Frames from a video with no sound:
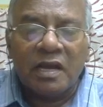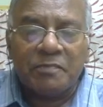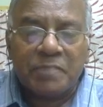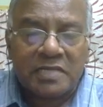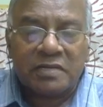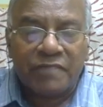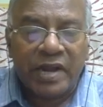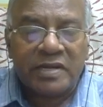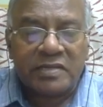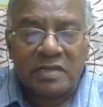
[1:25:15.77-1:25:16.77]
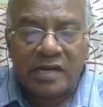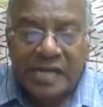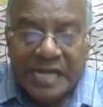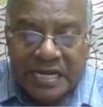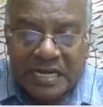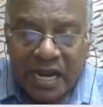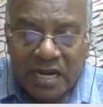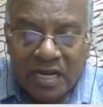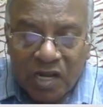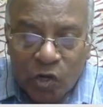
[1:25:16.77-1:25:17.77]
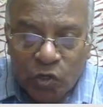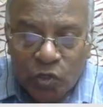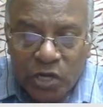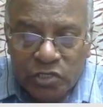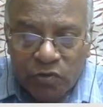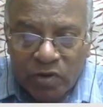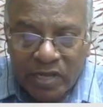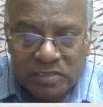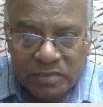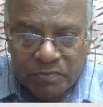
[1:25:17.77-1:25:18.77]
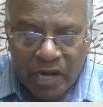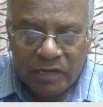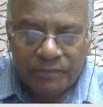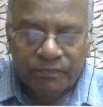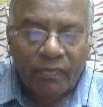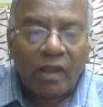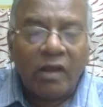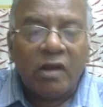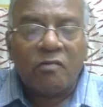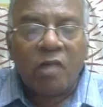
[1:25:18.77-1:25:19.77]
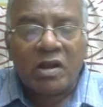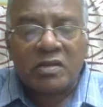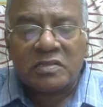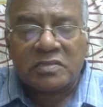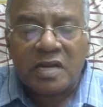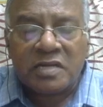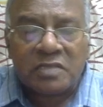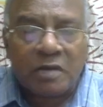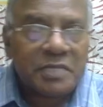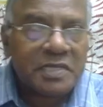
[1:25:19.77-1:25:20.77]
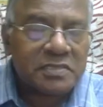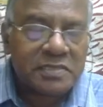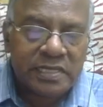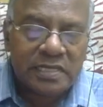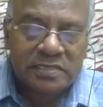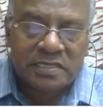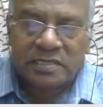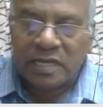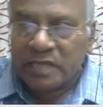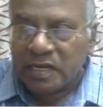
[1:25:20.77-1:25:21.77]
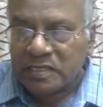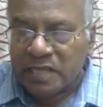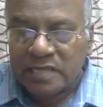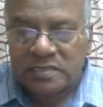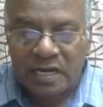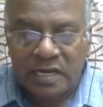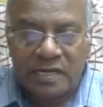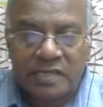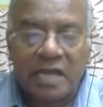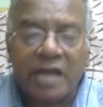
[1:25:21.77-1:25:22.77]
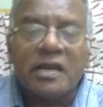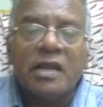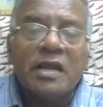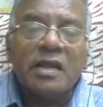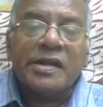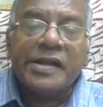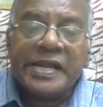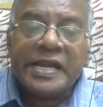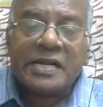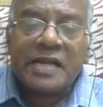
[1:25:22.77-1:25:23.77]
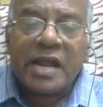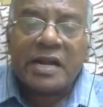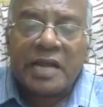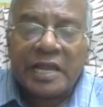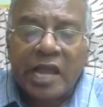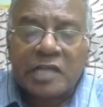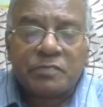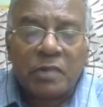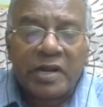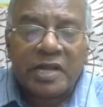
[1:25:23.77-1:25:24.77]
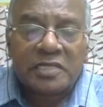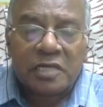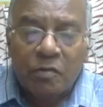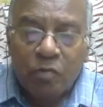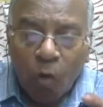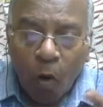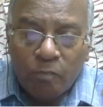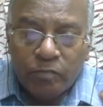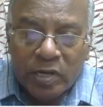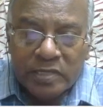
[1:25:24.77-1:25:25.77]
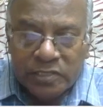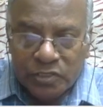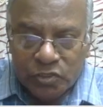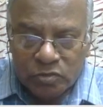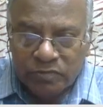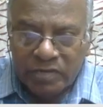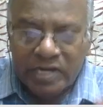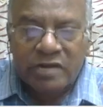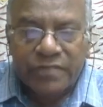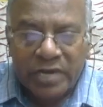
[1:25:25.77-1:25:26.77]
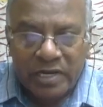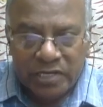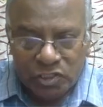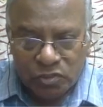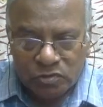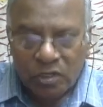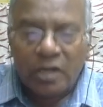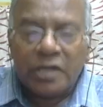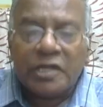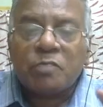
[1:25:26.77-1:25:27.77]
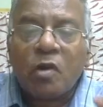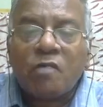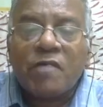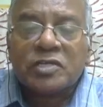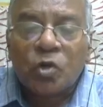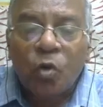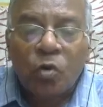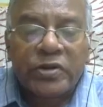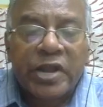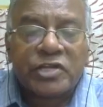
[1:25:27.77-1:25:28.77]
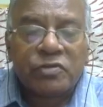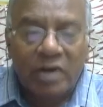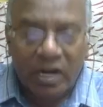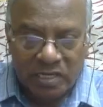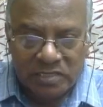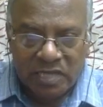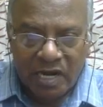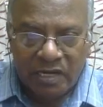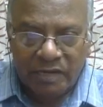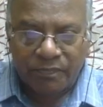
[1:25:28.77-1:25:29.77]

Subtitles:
present findings in a detailed, contextualized manner. What are the strengths of this CS design, that is case study design? Detailed exploration of complex issues, very difficult issues. It provides a contextual understanding.